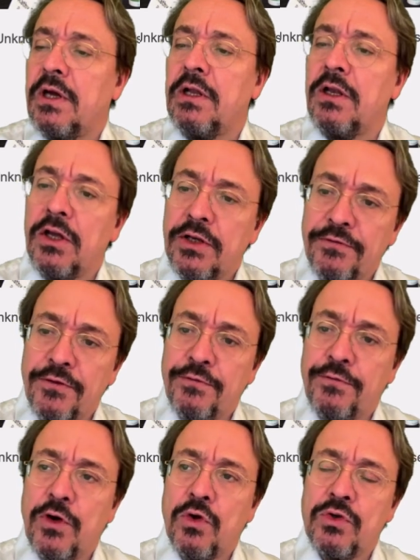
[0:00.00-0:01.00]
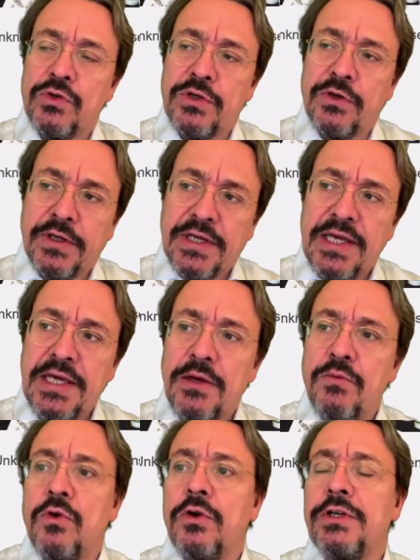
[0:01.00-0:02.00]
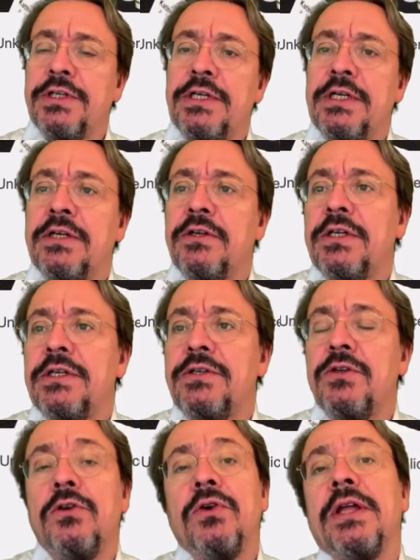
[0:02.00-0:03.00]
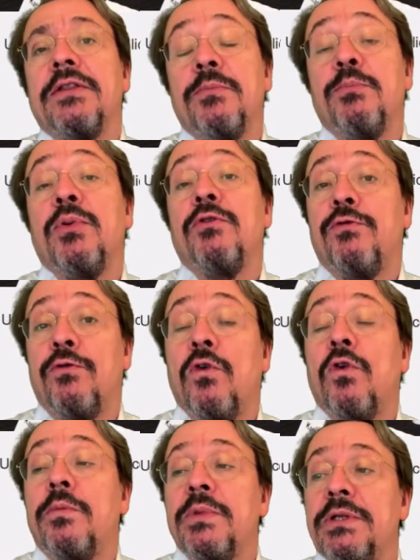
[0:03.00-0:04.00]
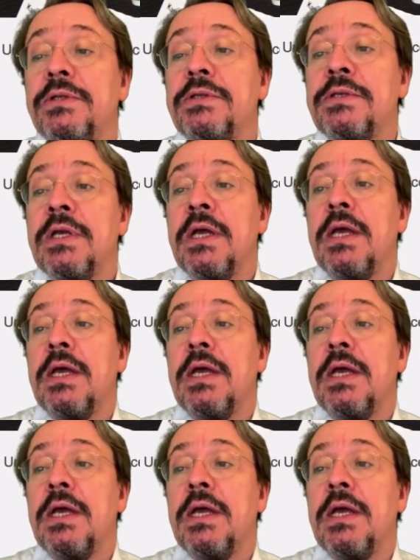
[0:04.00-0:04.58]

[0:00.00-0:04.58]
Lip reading: a lot of the focus or the keyword here is you look at the performance